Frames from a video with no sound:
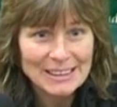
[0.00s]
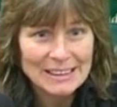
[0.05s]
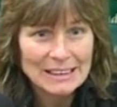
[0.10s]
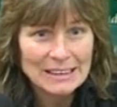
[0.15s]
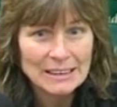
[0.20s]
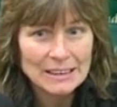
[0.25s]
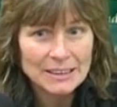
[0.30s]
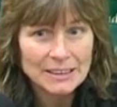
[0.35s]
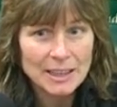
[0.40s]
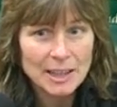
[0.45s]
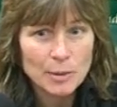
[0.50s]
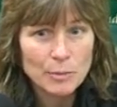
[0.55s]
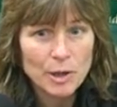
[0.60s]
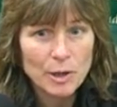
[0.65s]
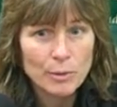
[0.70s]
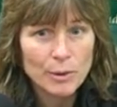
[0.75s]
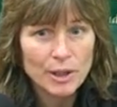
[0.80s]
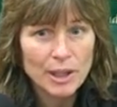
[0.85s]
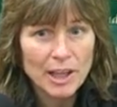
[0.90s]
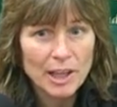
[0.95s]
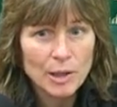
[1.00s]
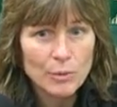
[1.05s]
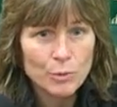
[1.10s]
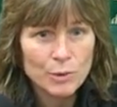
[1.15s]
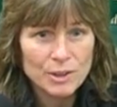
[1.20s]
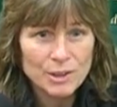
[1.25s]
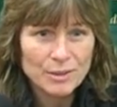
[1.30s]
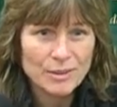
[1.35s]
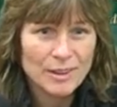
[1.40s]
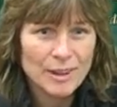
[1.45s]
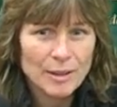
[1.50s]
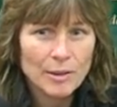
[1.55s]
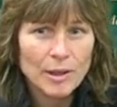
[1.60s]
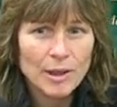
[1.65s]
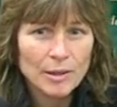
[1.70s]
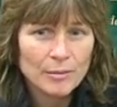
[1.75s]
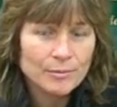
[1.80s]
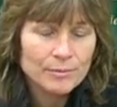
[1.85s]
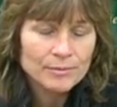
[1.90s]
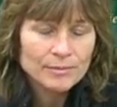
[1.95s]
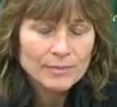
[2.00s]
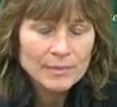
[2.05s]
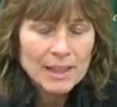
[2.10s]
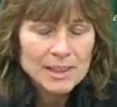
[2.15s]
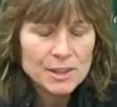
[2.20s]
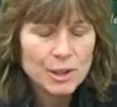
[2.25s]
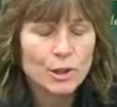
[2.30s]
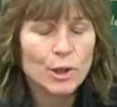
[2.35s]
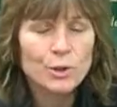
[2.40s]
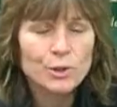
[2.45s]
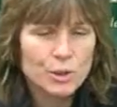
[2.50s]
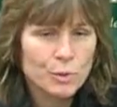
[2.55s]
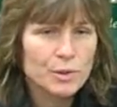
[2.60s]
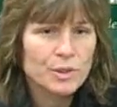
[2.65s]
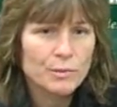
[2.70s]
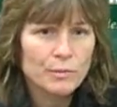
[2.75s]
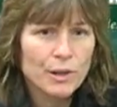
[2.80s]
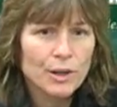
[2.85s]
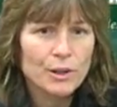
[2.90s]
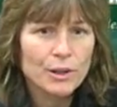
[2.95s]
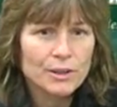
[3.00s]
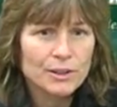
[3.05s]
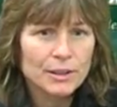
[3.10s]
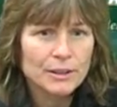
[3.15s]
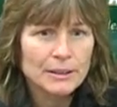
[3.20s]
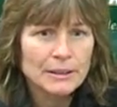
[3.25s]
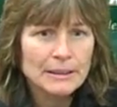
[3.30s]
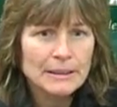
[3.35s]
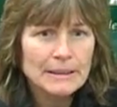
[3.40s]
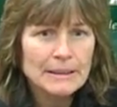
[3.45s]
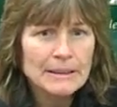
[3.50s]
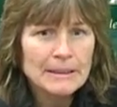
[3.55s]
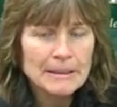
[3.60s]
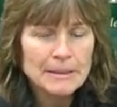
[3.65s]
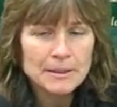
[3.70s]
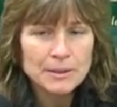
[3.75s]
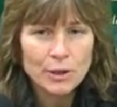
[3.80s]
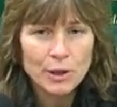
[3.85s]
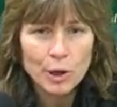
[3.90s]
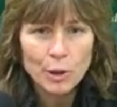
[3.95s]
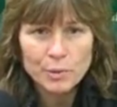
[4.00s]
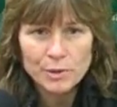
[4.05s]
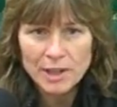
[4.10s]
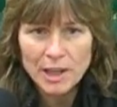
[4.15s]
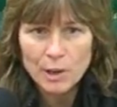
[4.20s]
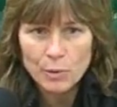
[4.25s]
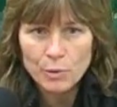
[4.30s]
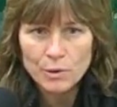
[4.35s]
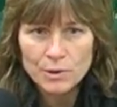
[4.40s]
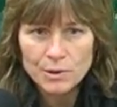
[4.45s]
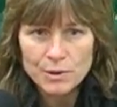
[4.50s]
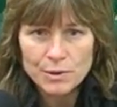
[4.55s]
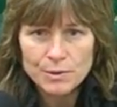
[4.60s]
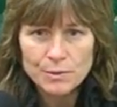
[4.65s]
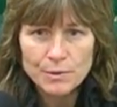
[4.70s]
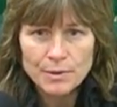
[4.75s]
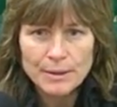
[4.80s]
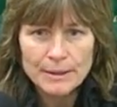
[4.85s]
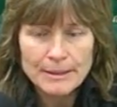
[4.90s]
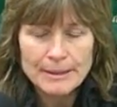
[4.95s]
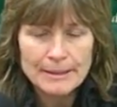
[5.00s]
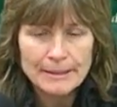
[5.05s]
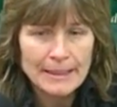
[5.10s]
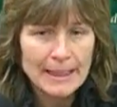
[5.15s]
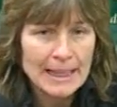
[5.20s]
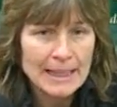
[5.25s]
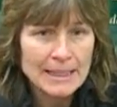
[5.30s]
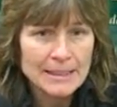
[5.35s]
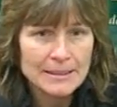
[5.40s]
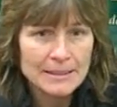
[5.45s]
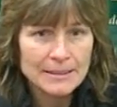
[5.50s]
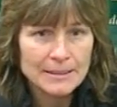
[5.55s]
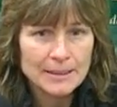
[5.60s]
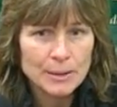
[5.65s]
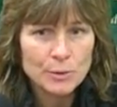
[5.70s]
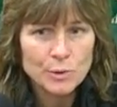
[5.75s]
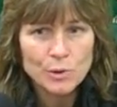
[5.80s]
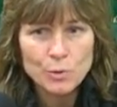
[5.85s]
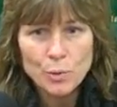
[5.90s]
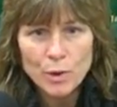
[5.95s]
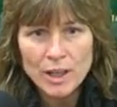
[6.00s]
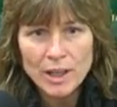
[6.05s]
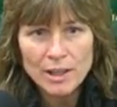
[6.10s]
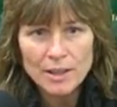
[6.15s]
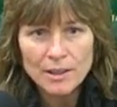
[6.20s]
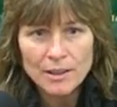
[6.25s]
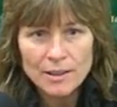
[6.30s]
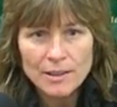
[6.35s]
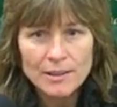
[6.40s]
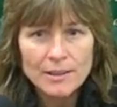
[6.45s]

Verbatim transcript: The Santa Barbara game was, as a coach, it was embarrassing because our help side was late, it was weak,